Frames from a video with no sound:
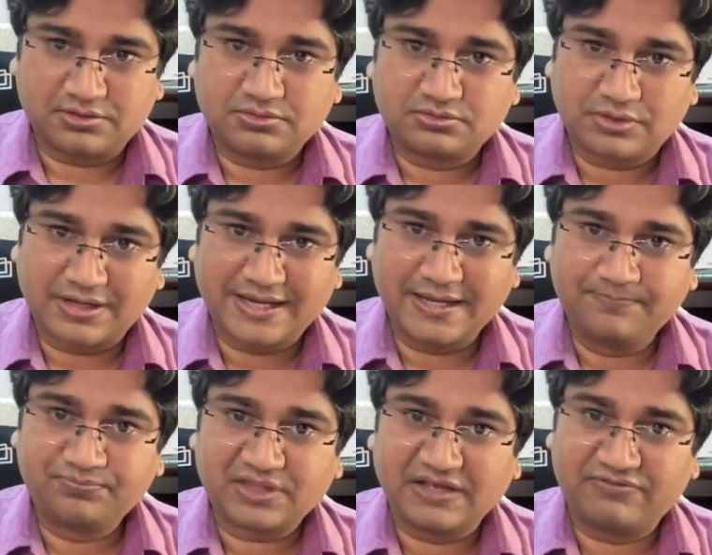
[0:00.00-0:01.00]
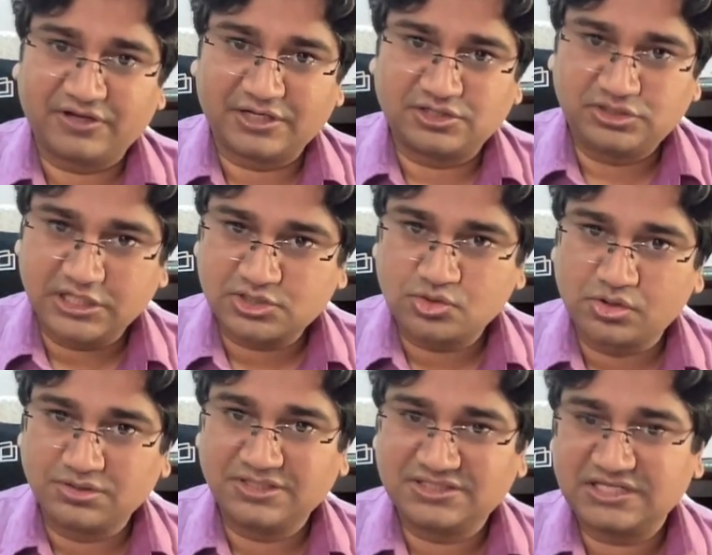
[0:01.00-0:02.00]
So again, if it is this rook,
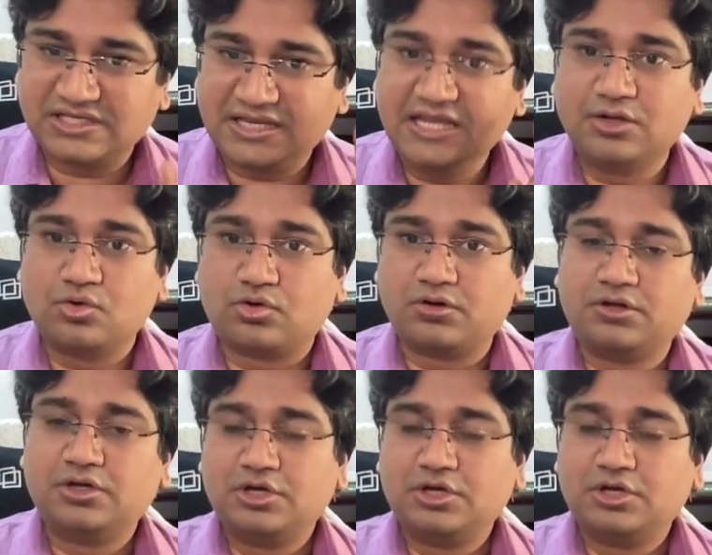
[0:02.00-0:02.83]
this is E rook.